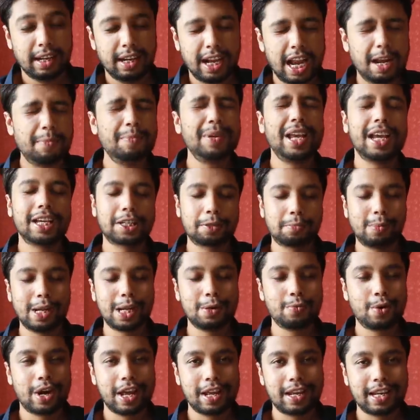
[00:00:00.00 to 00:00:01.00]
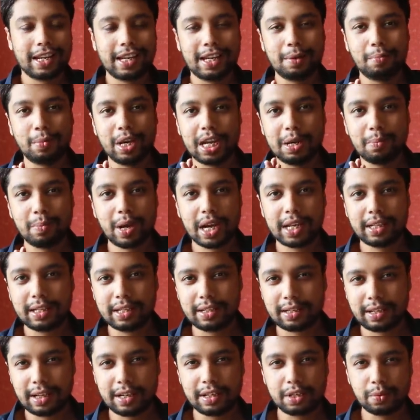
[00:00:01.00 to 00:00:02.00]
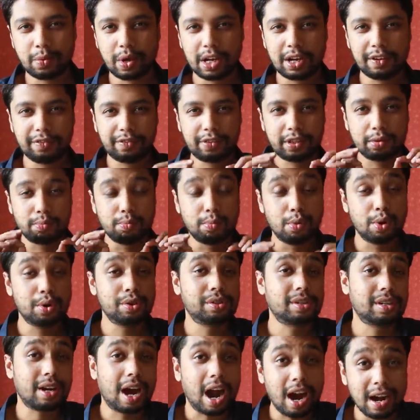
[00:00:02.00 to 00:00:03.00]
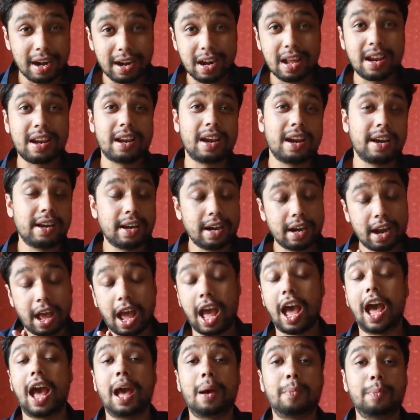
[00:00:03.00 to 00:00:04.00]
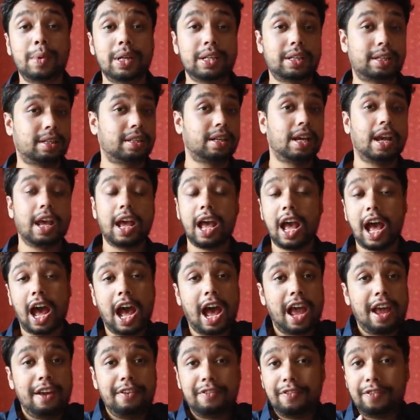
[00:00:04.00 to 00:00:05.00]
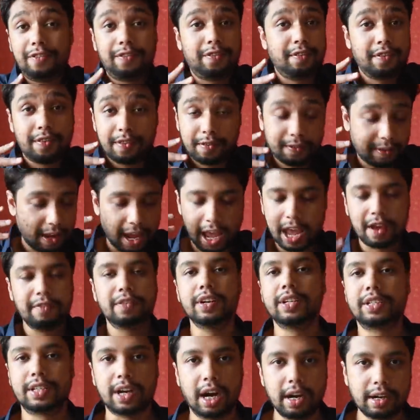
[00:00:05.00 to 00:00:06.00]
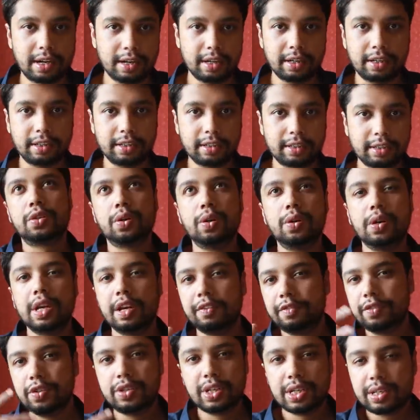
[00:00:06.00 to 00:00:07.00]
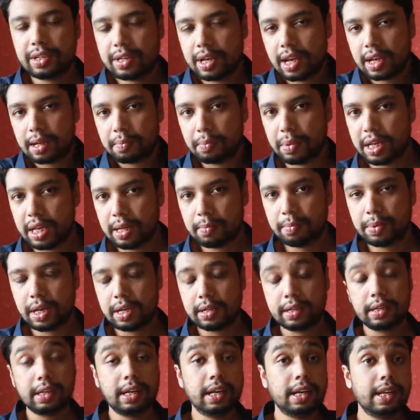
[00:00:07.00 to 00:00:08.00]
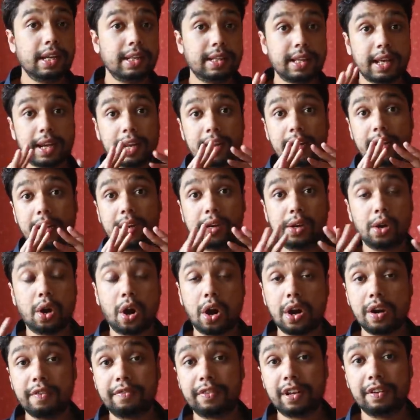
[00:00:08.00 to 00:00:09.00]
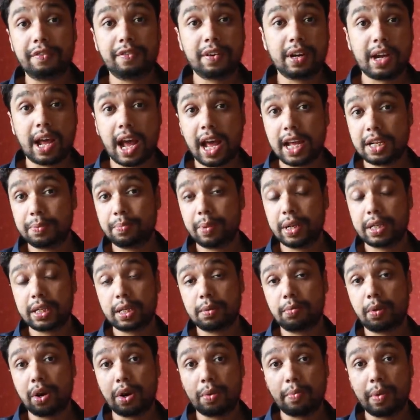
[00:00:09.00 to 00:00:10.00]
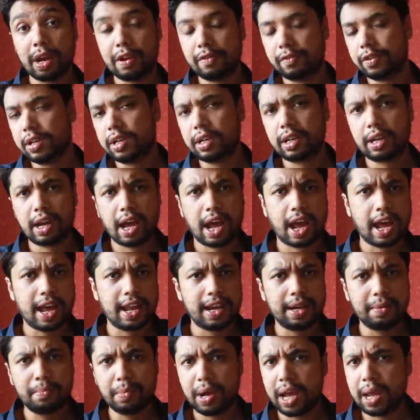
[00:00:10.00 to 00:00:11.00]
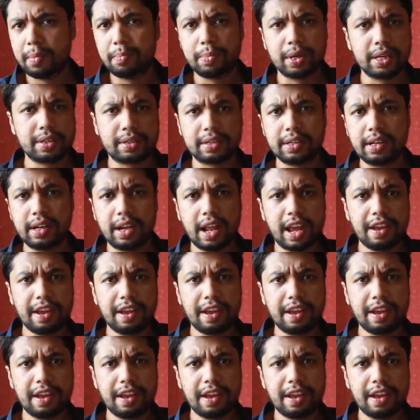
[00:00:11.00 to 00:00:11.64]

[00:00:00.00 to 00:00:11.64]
Let me explain what I really mean by this. It's one of the most underrated habits I've ever started. So if you just take me personally, there are a lot of different aspects about my work and my personal